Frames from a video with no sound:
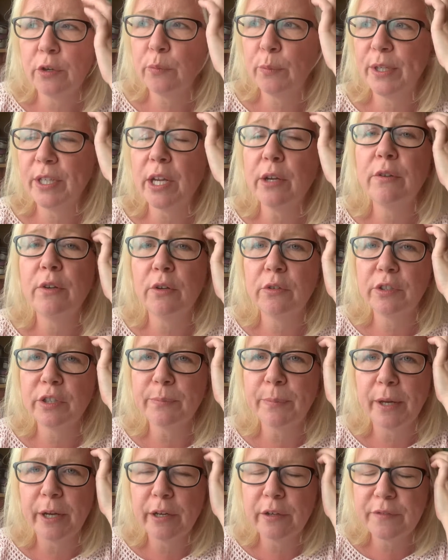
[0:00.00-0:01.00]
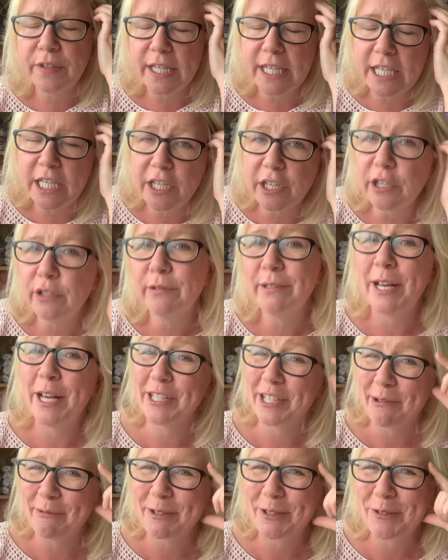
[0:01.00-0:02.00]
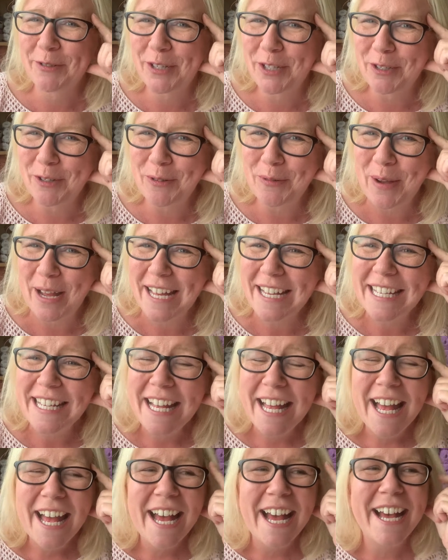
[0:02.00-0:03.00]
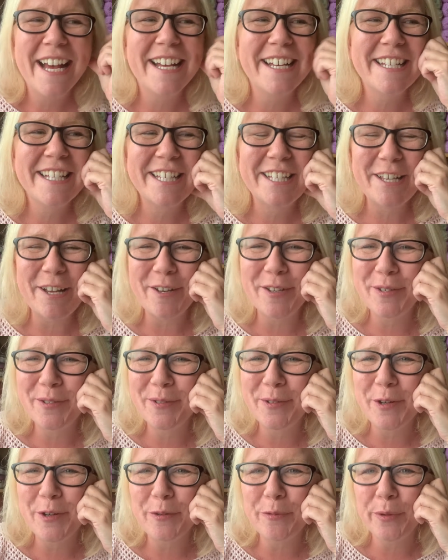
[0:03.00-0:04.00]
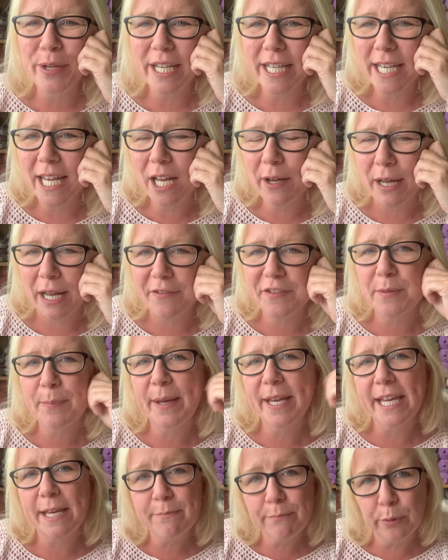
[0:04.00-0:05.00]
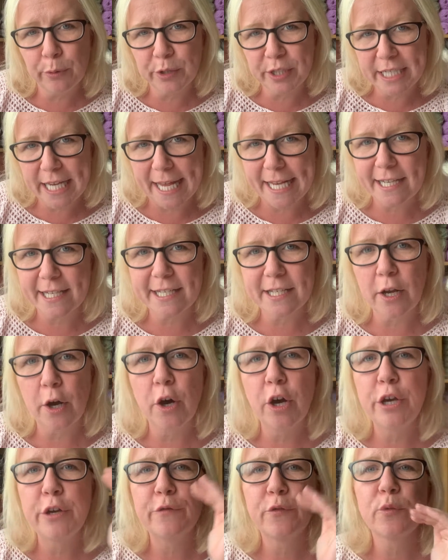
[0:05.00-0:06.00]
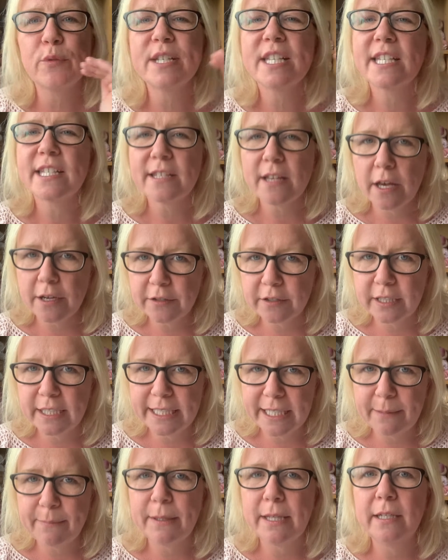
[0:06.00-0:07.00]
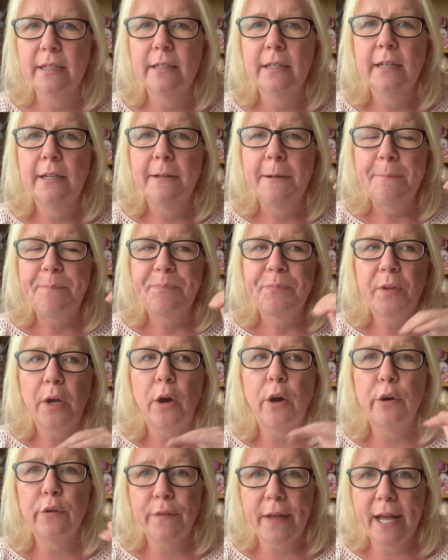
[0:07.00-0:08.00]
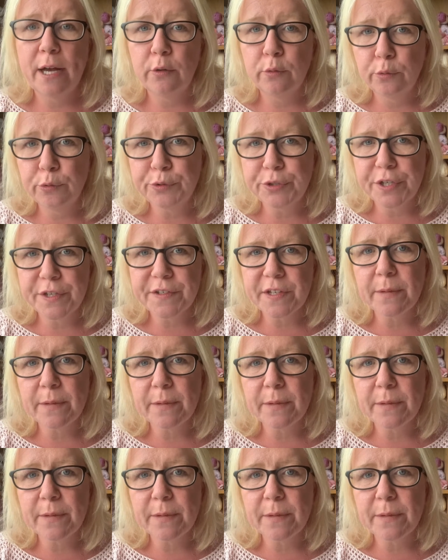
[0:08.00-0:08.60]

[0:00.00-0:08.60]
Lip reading: We're no longer part of the EU, as I'm sure you're aware, so we now have to pay import tax over a certain limit of our orders.